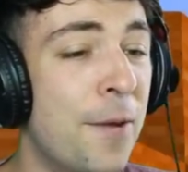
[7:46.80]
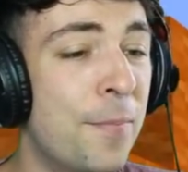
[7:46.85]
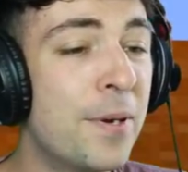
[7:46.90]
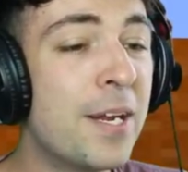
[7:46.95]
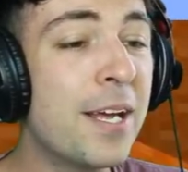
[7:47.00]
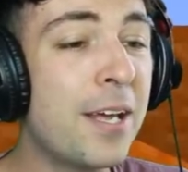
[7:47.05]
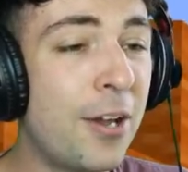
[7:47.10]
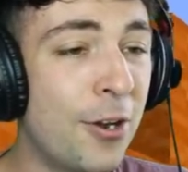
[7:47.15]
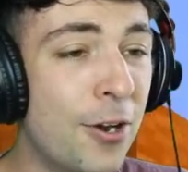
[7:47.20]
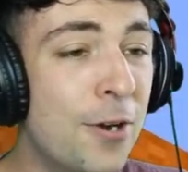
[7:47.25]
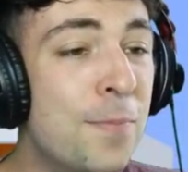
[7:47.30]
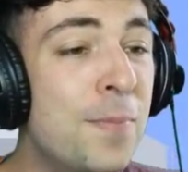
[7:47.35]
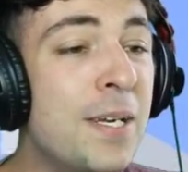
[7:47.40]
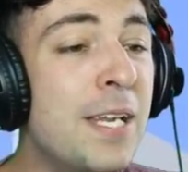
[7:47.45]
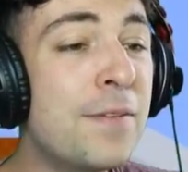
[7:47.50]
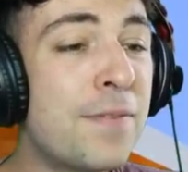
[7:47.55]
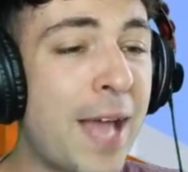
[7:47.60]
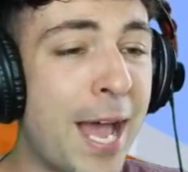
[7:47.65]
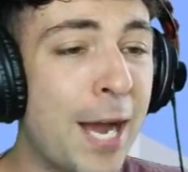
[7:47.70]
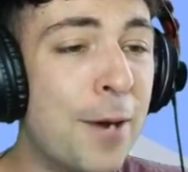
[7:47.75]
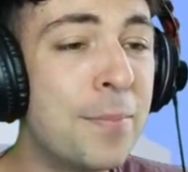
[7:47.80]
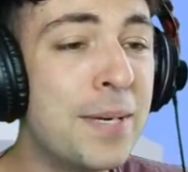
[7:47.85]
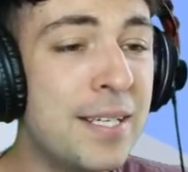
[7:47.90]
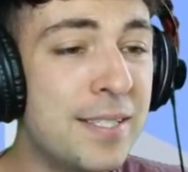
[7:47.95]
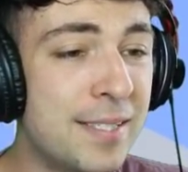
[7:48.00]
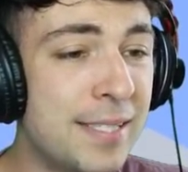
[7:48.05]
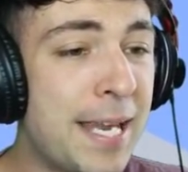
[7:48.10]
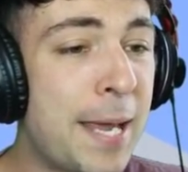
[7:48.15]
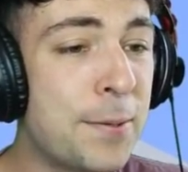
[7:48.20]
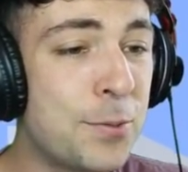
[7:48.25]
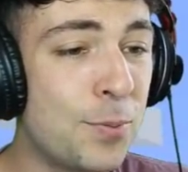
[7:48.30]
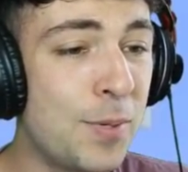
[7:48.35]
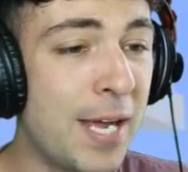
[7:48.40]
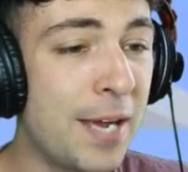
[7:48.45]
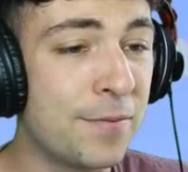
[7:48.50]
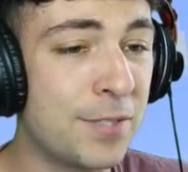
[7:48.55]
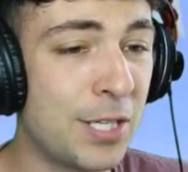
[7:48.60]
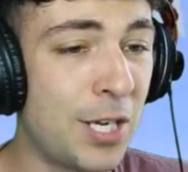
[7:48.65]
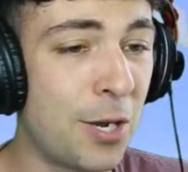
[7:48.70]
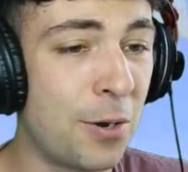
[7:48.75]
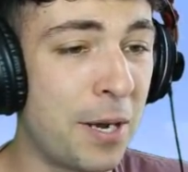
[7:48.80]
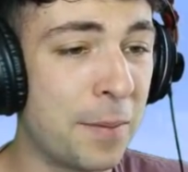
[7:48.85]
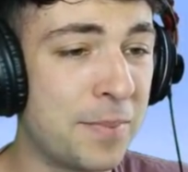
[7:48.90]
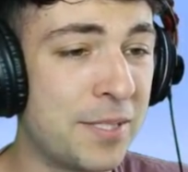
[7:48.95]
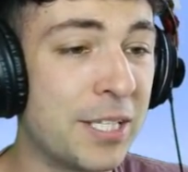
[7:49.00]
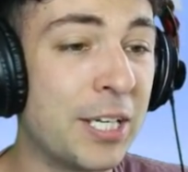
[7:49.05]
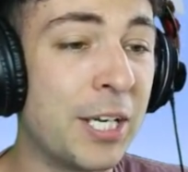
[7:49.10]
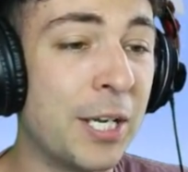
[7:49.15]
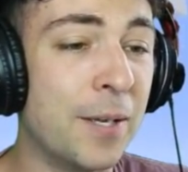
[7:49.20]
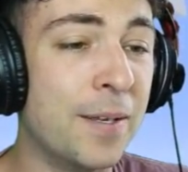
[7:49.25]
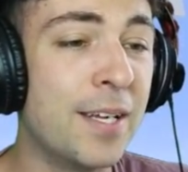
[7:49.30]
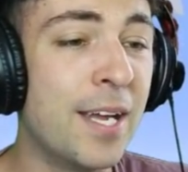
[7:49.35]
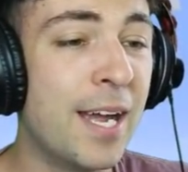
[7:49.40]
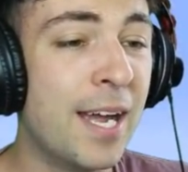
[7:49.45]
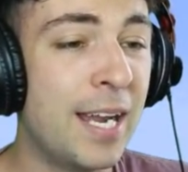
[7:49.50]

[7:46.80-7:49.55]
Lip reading: But I can't believe how many steps we have to go up to.